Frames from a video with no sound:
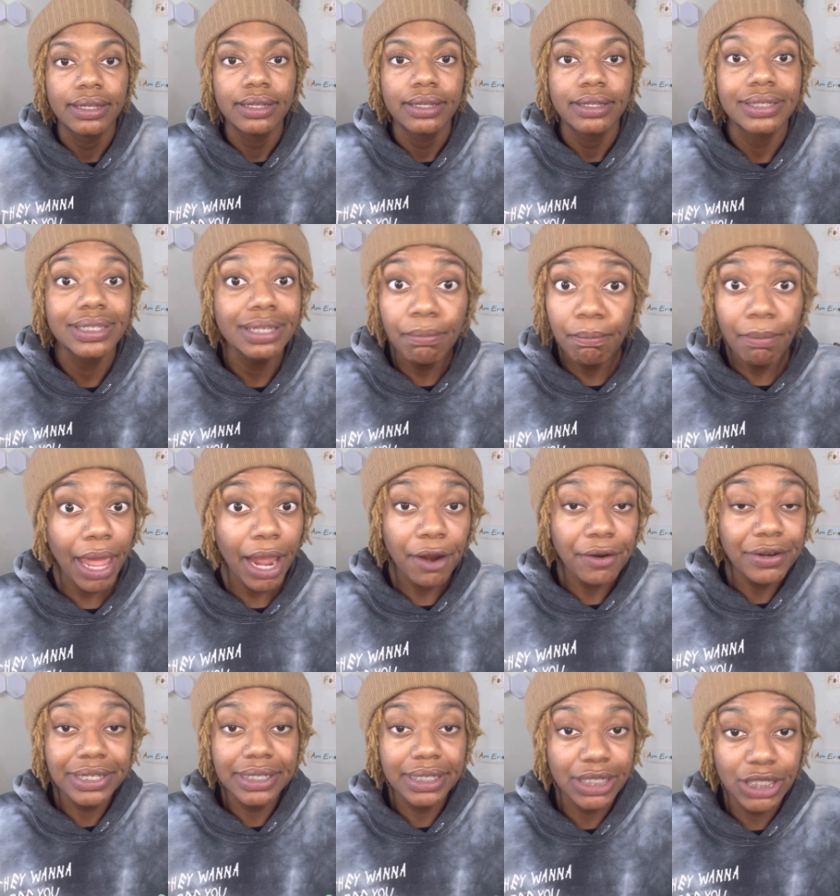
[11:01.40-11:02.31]
some
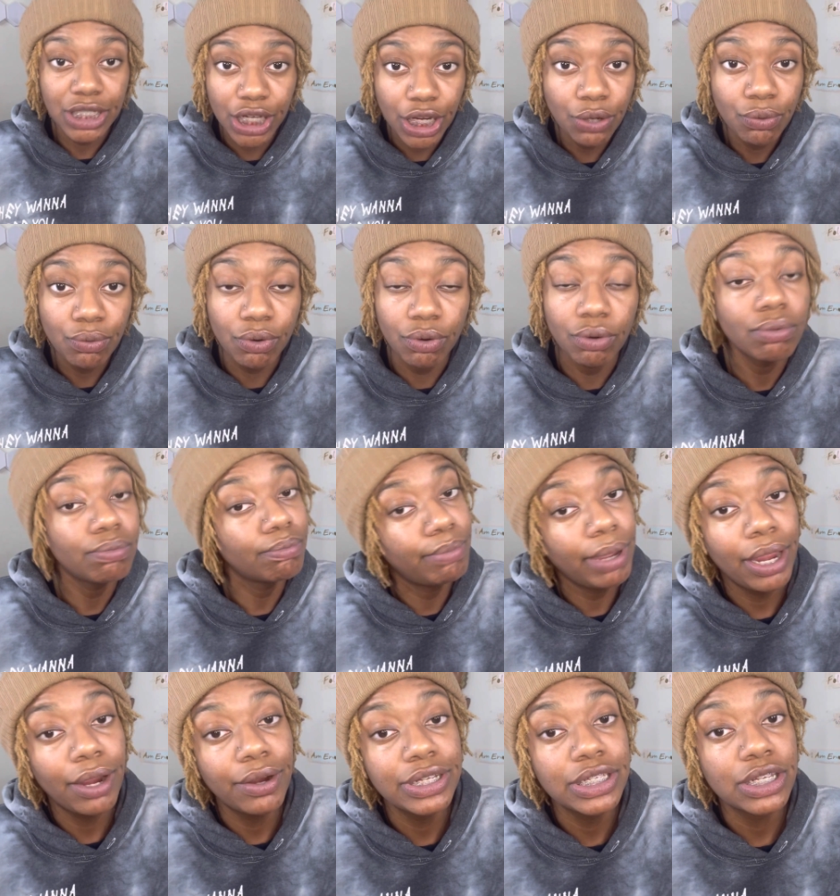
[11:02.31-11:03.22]
berries in general.
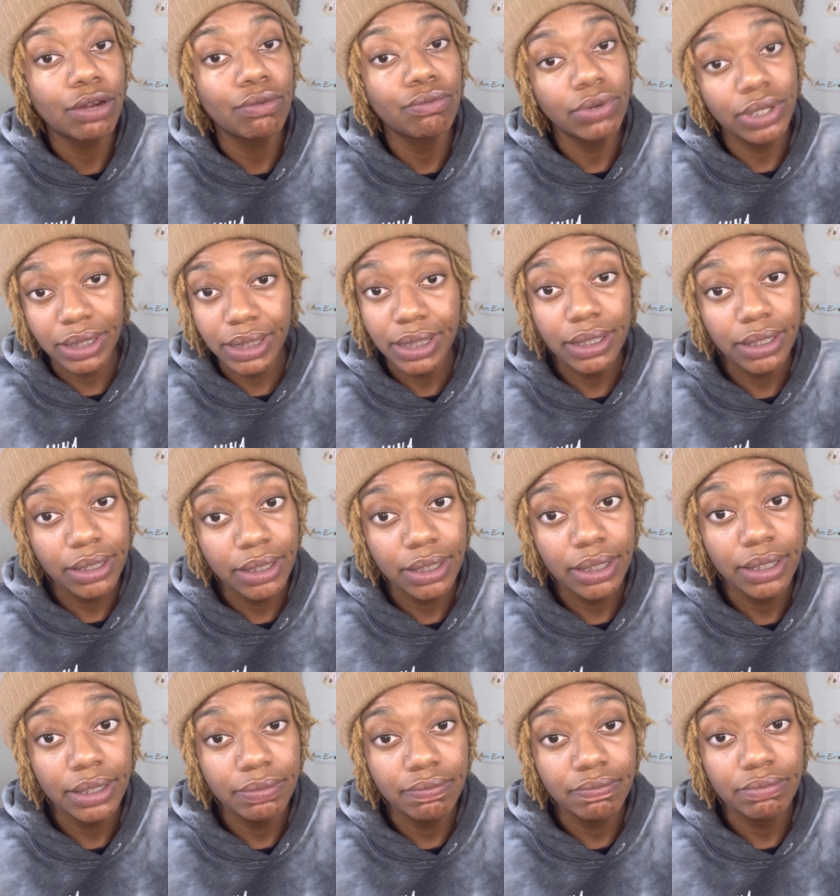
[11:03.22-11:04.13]
Berries are really
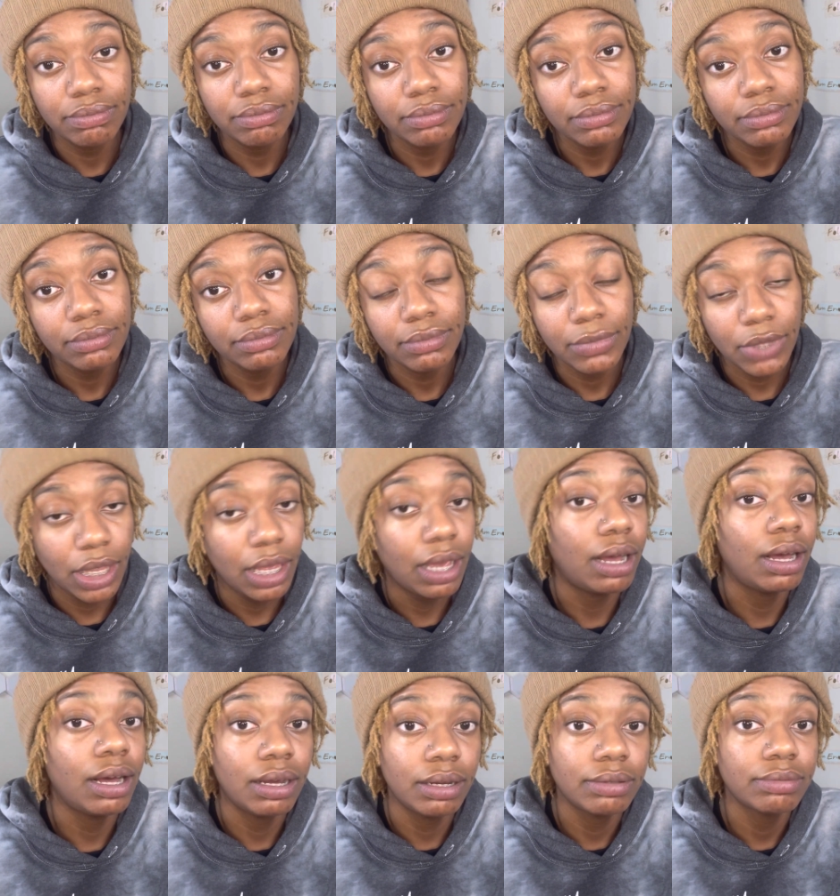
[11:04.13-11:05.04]
good,
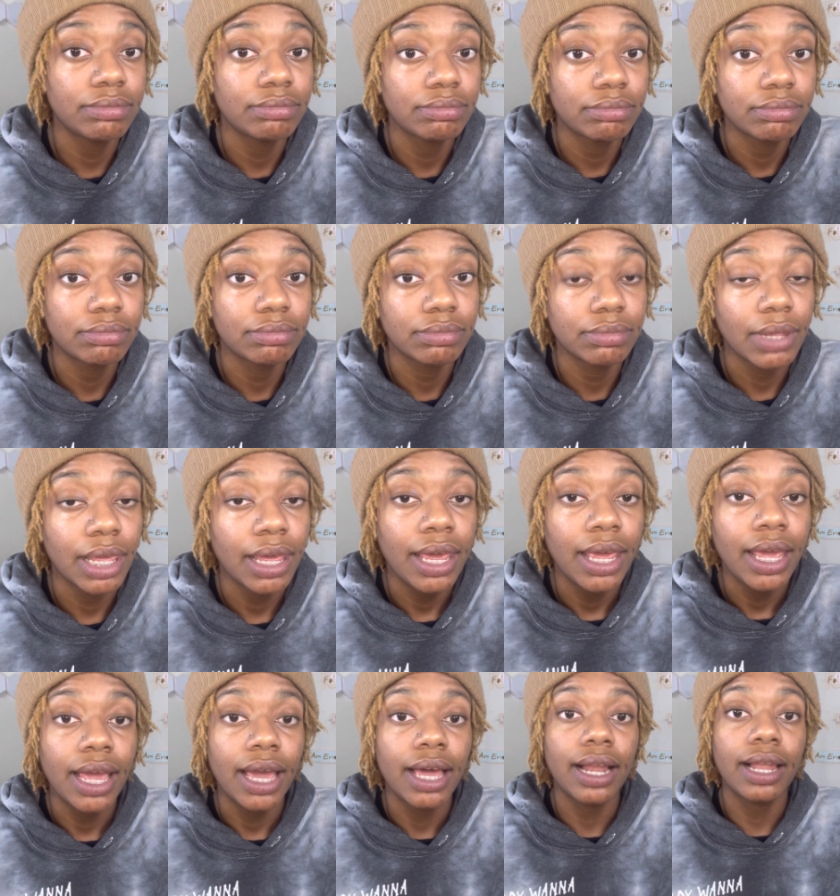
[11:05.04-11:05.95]
y'all.
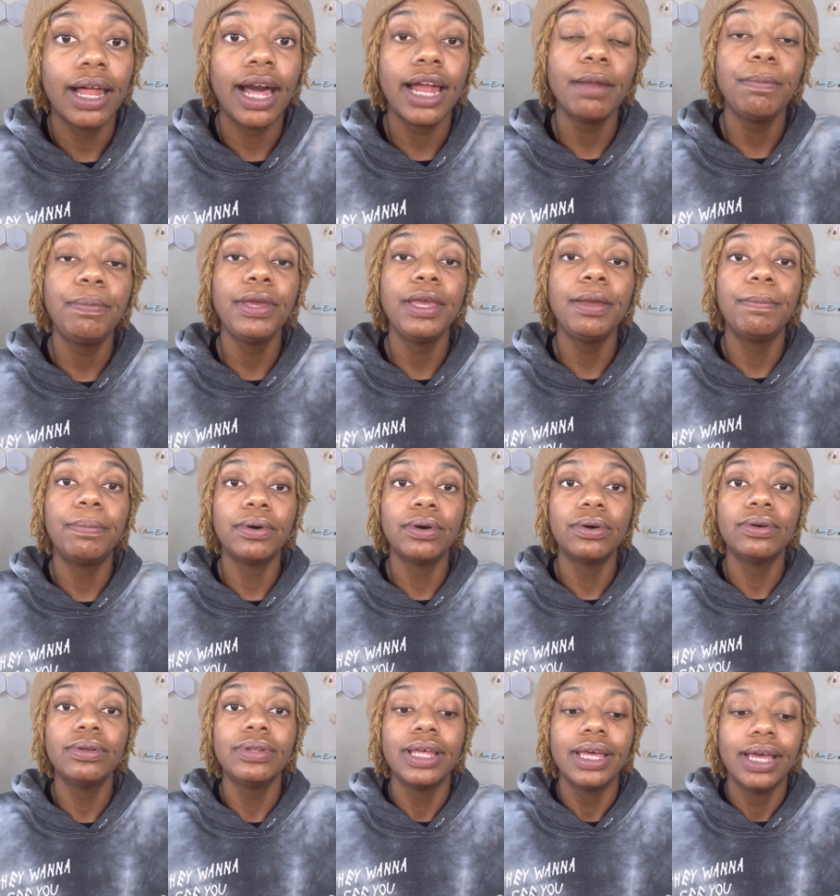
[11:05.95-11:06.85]
And a lot of
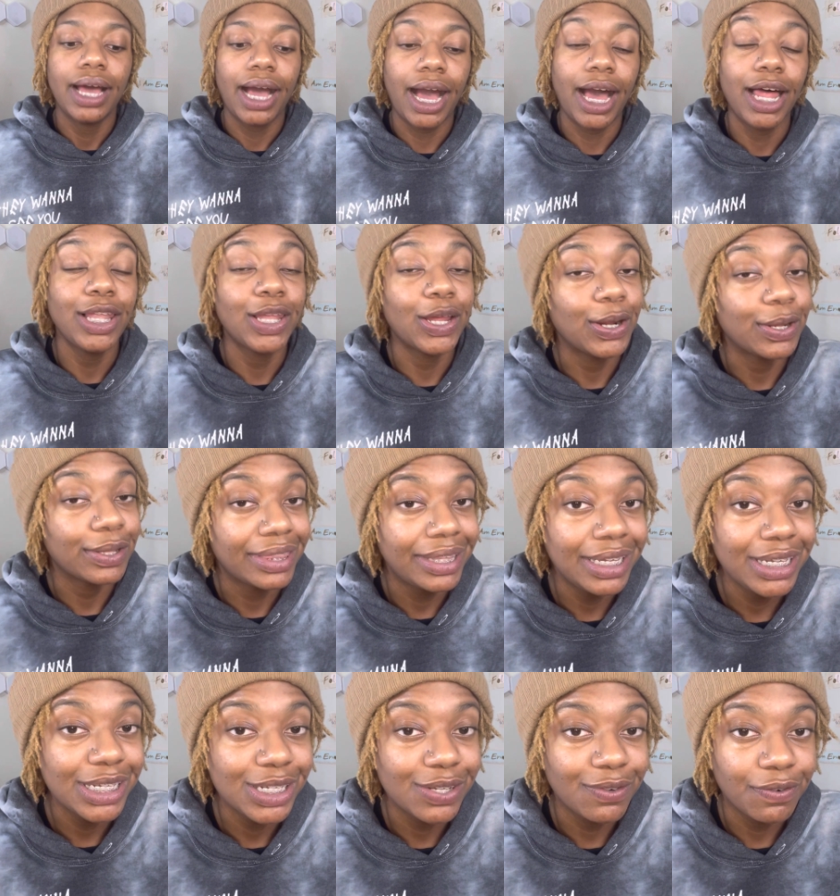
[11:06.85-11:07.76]
people, I learned
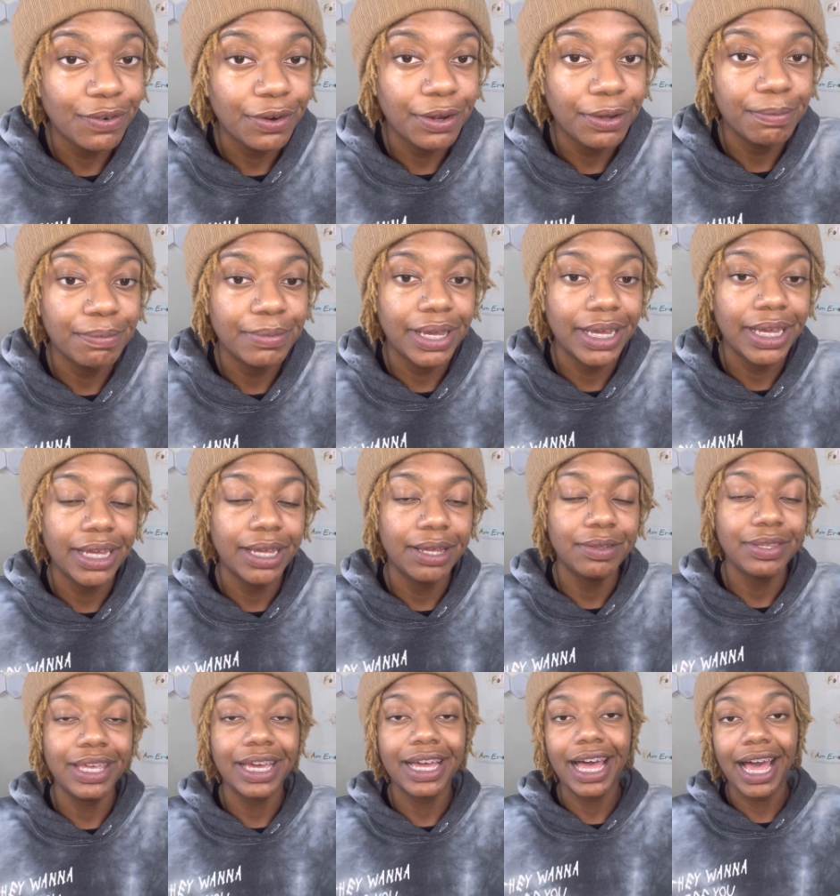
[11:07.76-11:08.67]
this from uh,
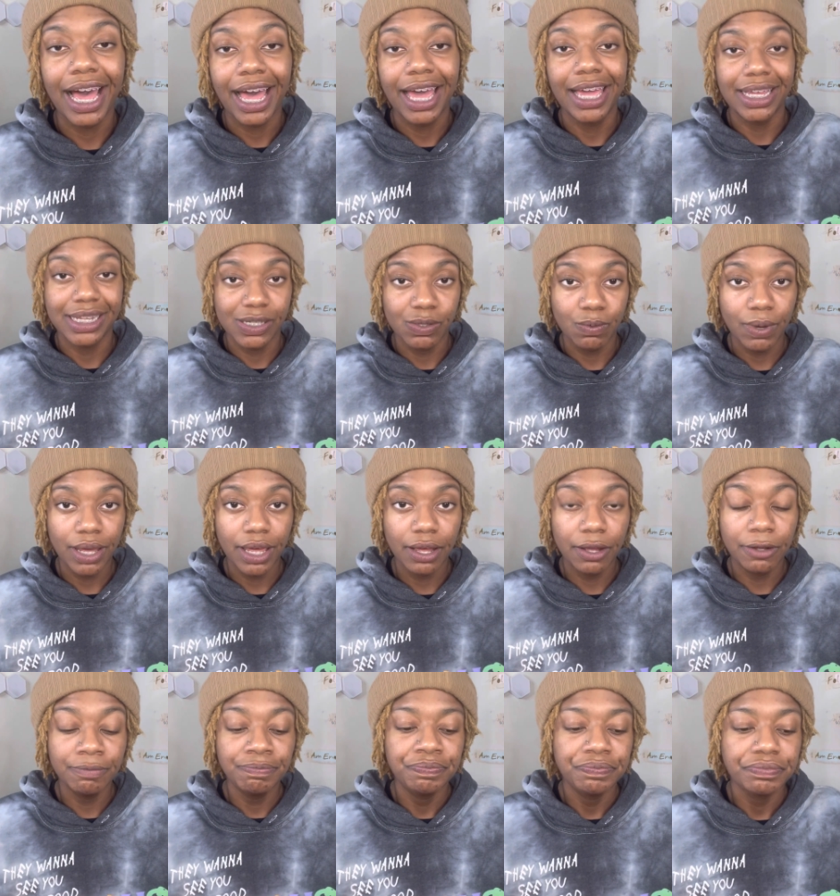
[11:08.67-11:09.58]
Yakai as
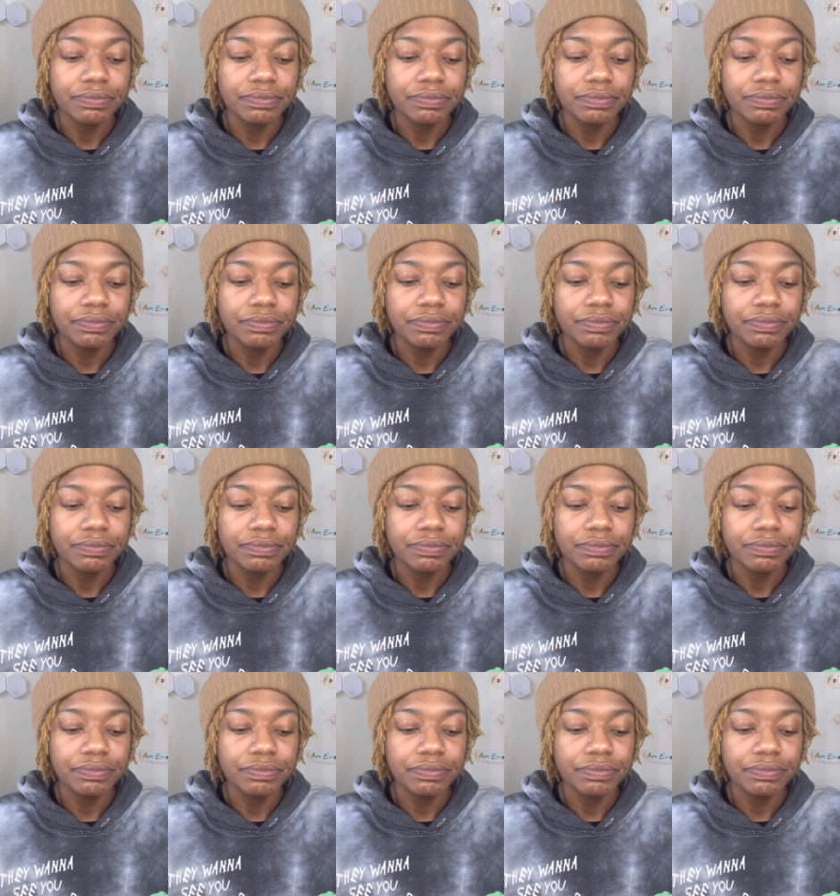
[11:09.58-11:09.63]
well.